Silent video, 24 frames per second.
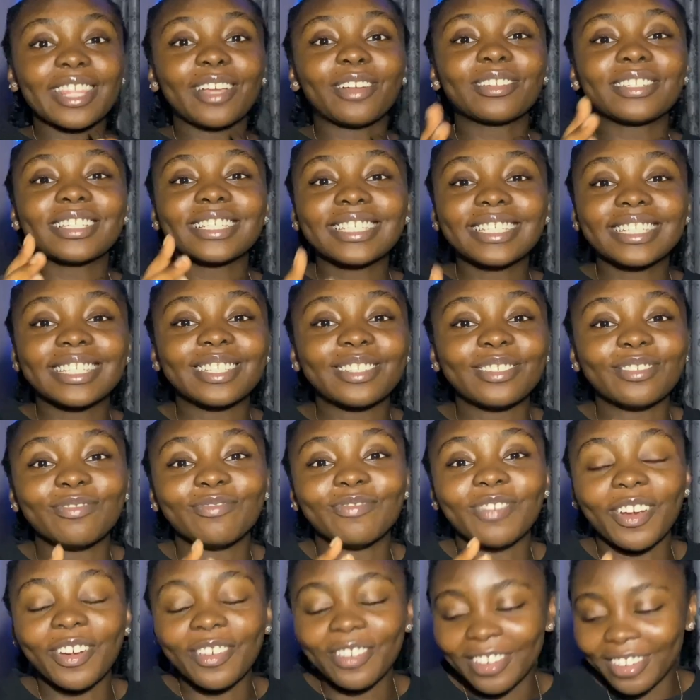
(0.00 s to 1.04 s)
Now, this is a
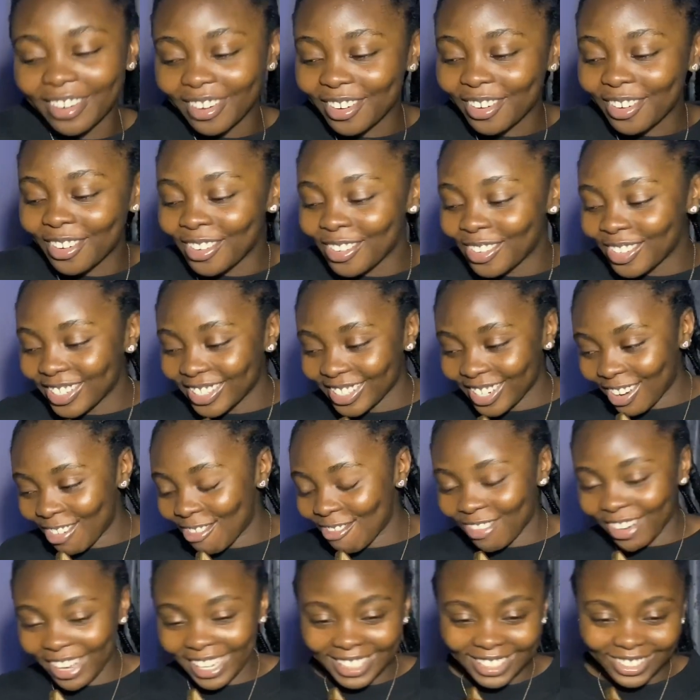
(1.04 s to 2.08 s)
very crucial
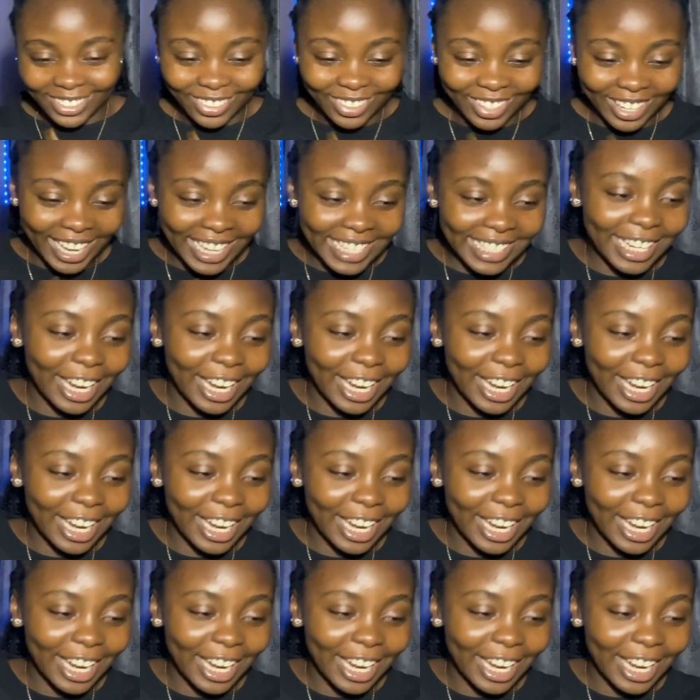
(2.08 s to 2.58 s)
part, you guys.